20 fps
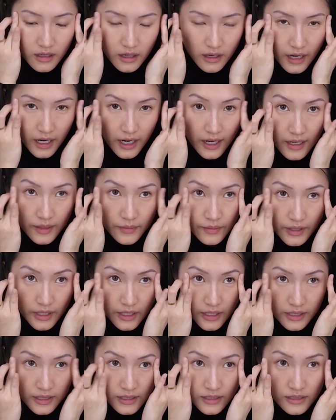Alright,
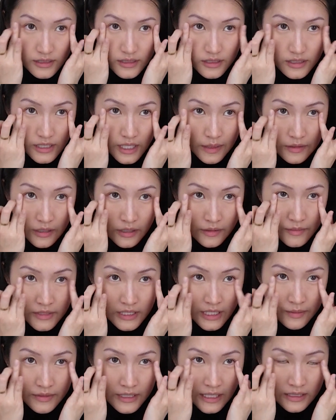because same
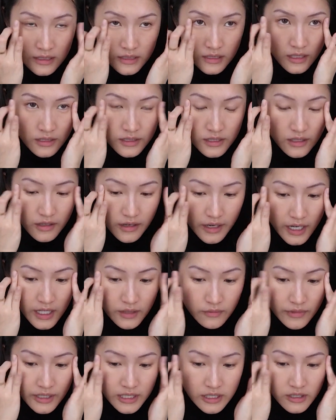concept as
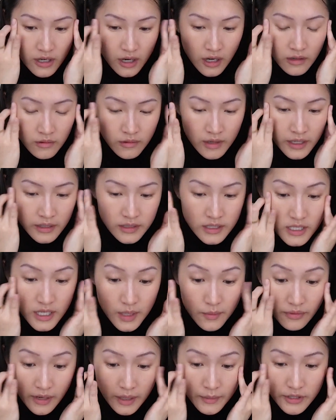sunscreen, we don't want
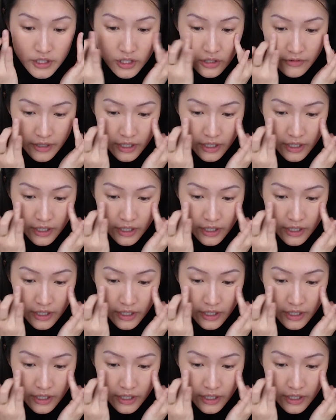premature